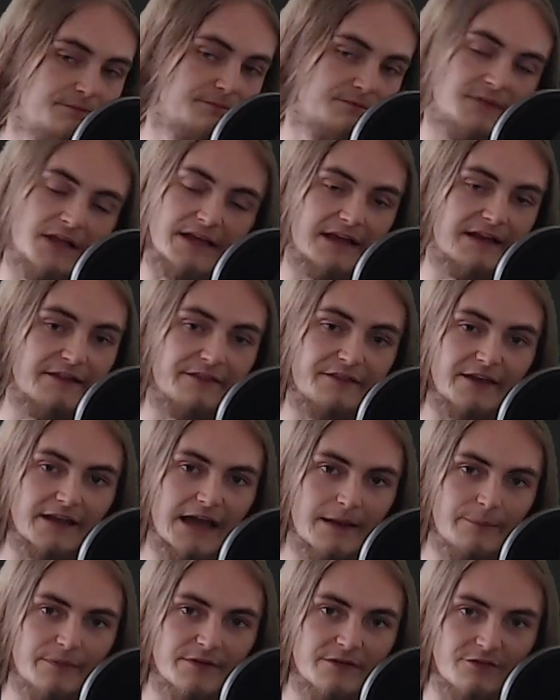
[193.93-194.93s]
anything
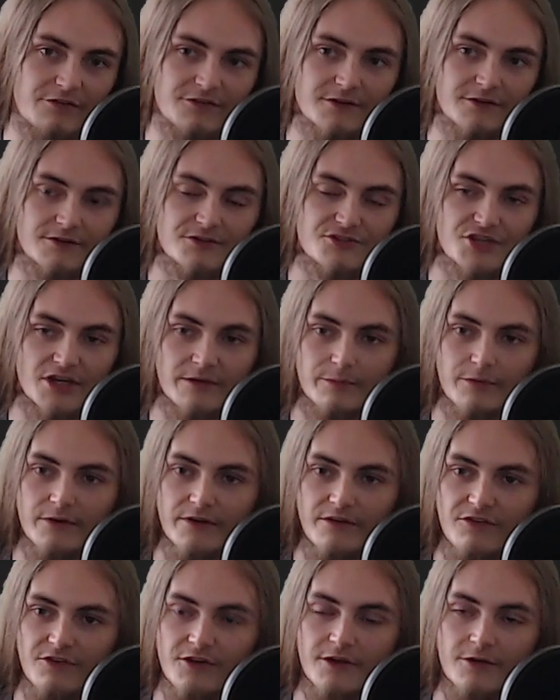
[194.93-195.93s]
happens to your checkpoints,
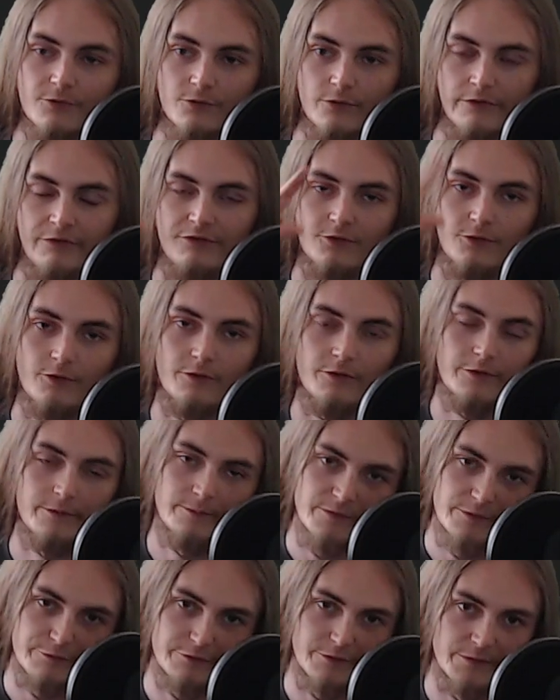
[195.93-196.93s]
you can restore them
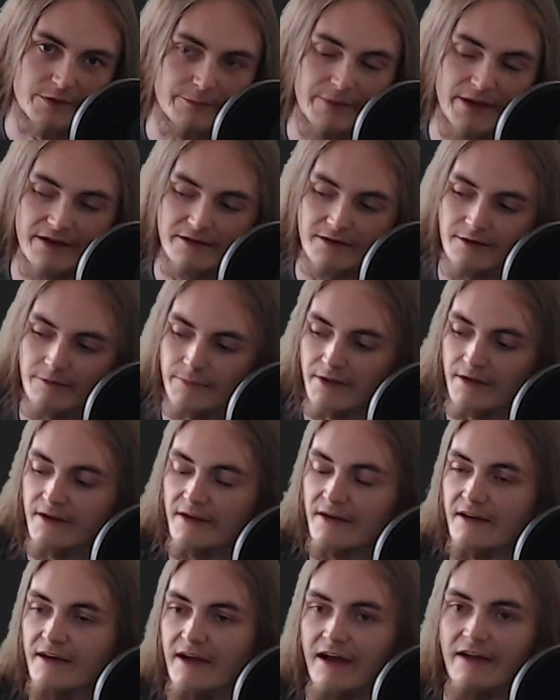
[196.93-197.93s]
from your backup.
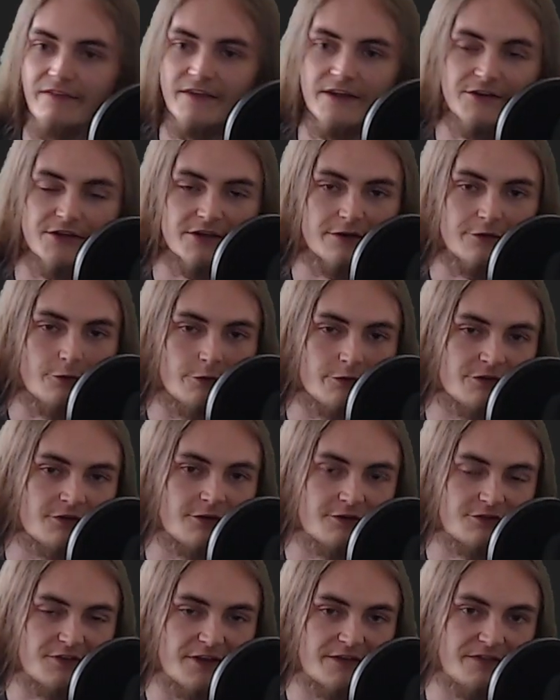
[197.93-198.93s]
And then you can also
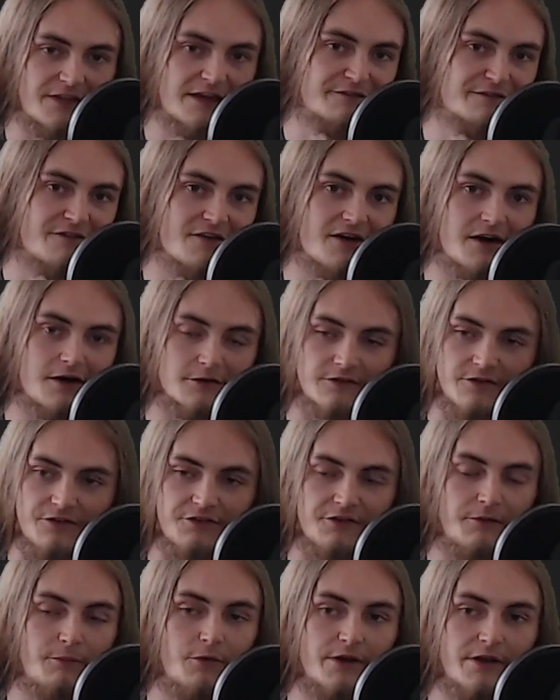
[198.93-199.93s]
send that file to
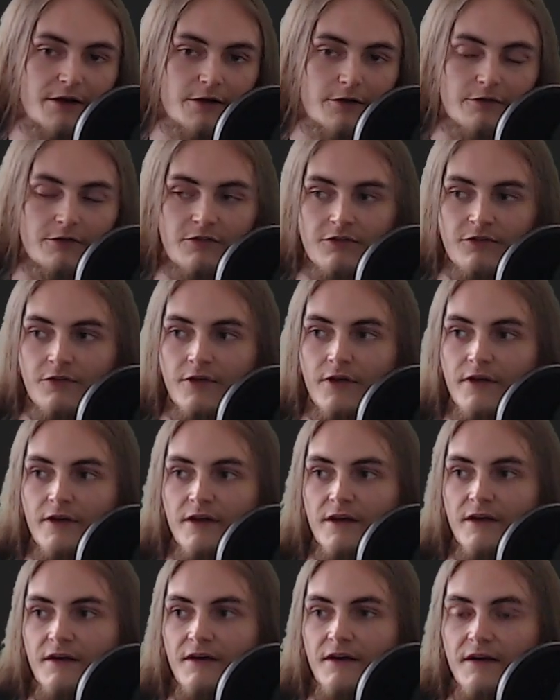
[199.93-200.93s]
someone else,
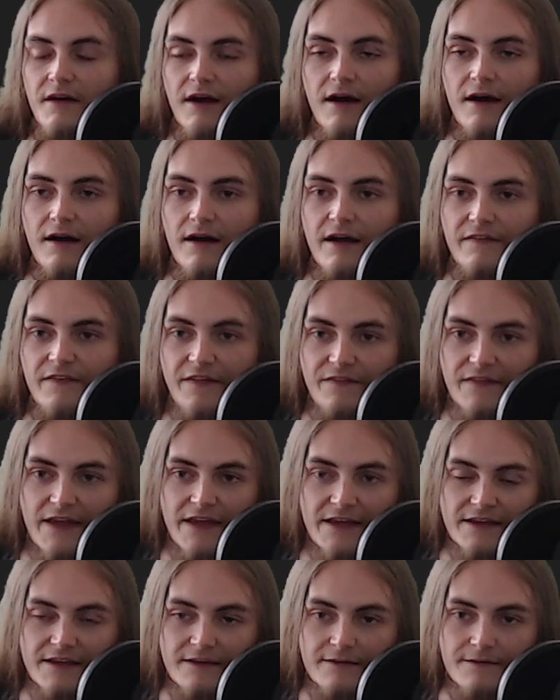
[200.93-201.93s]
and then they
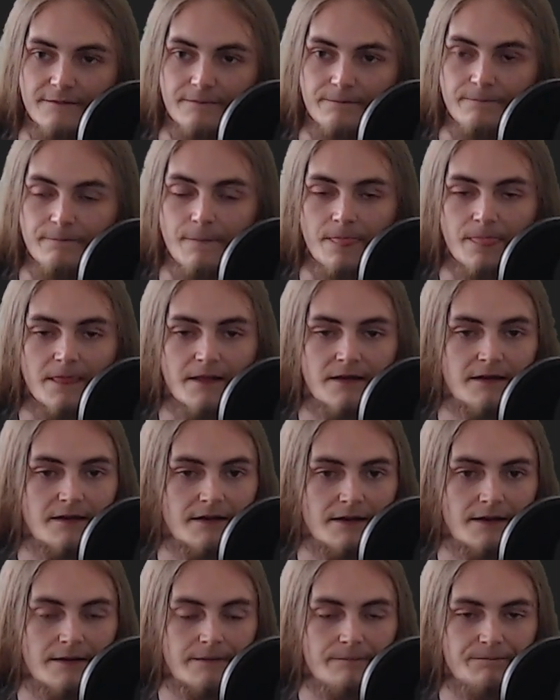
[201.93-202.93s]
can
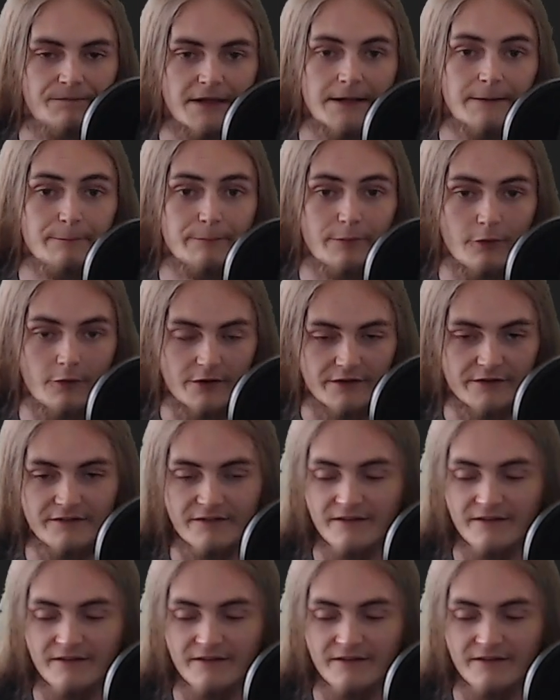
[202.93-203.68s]
import it.